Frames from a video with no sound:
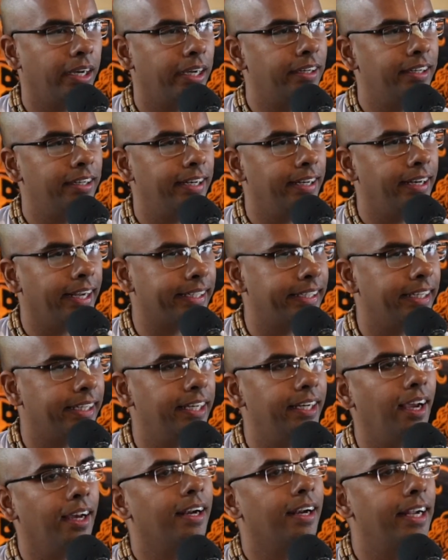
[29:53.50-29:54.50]
technically
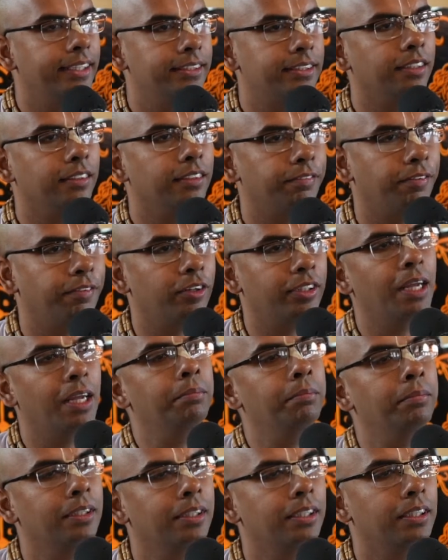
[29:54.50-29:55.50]
analyzing. For them,
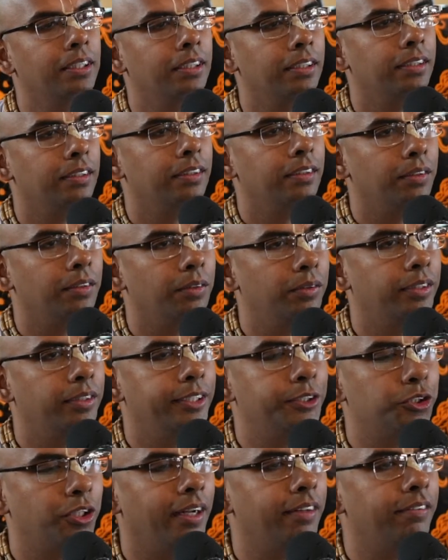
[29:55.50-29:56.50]
they
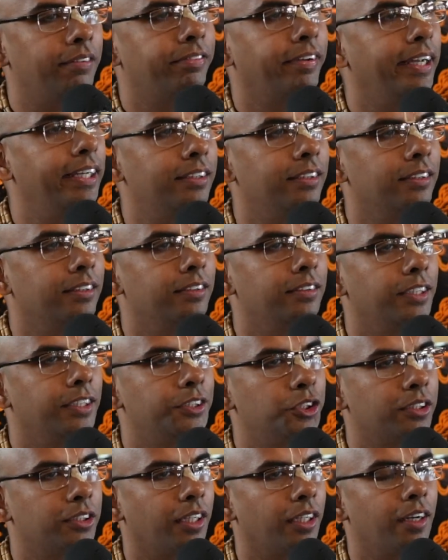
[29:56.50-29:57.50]
should have faith, they should
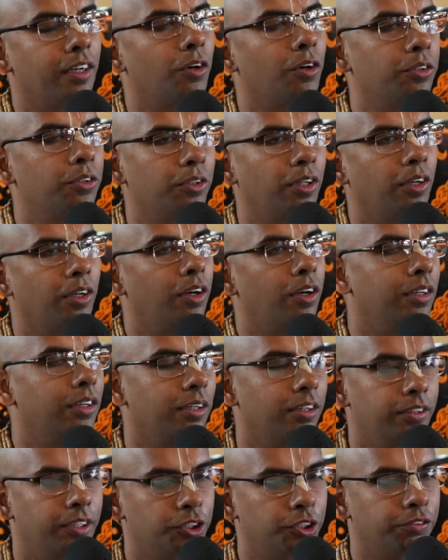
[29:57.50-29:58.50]
surrender on to the Lord,
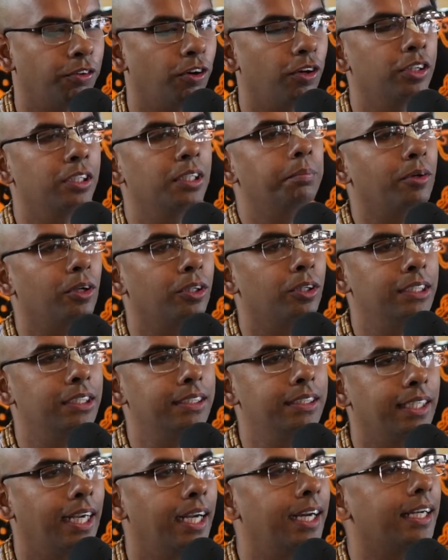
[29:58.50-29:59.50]
they should follow the process
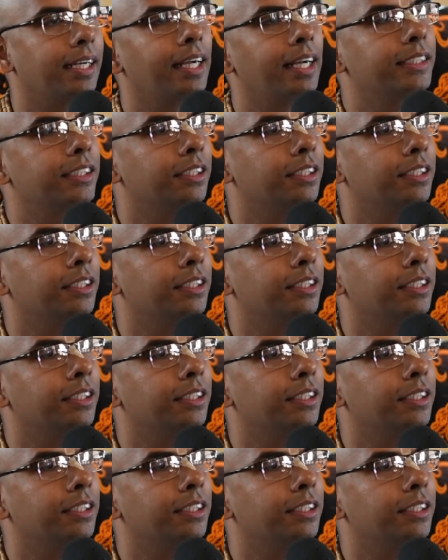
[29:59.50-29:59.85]
and realize it for